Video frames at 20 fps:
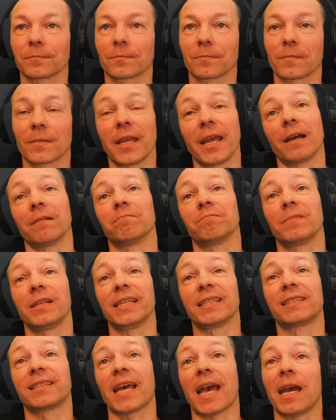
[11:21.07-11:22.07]
Yeah,
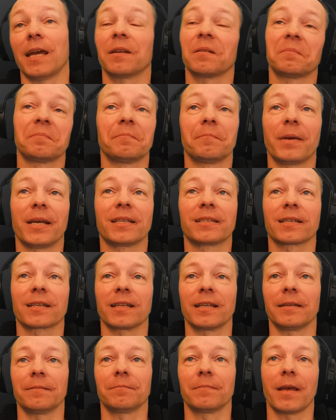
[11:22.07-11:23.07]
he's sad,
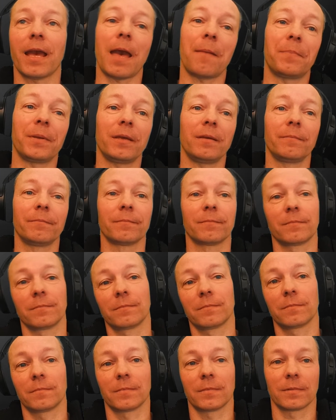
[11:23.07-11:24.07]
basically. Happy.
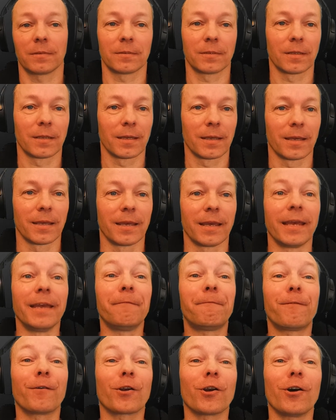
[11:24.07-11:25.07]
He
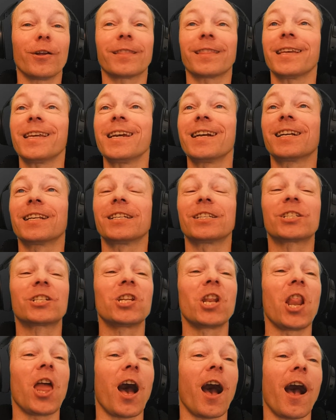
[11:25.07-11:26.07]
forgot the English
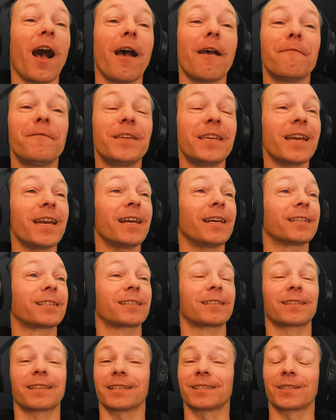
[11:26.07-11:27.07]
live.
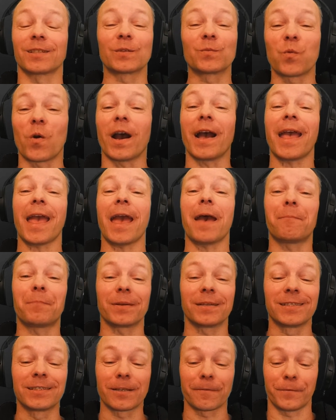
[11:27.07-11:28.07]
Yes, this is what
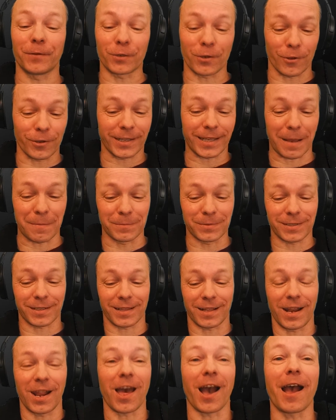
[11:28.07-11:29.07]
happens if you don't come to
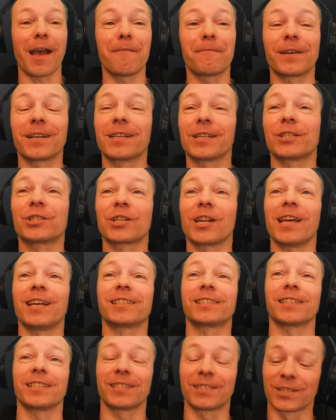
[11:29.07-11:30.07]
the live English
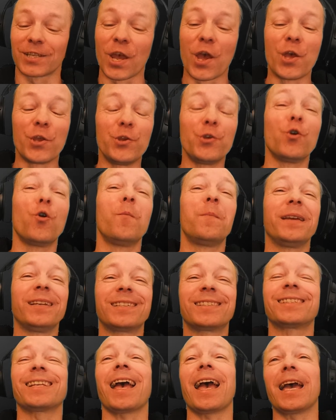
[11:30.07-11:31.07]
lessons. You'll be
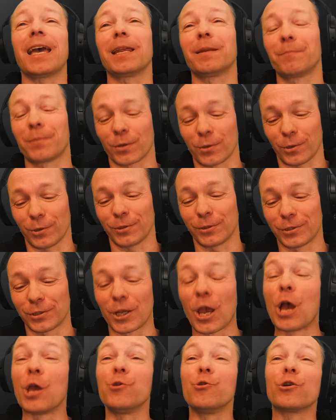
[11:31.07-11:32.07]
sad because
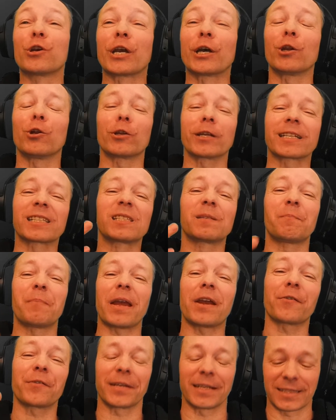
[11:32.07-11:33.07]
you cannot
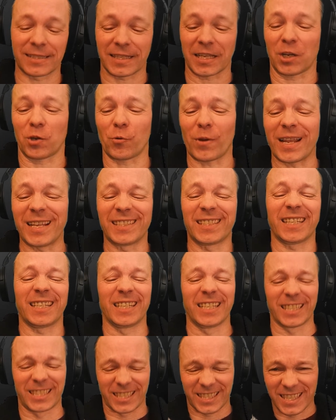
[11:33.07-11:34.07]
experience the
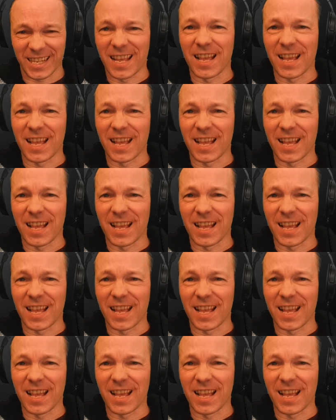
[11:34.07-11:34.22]
craziness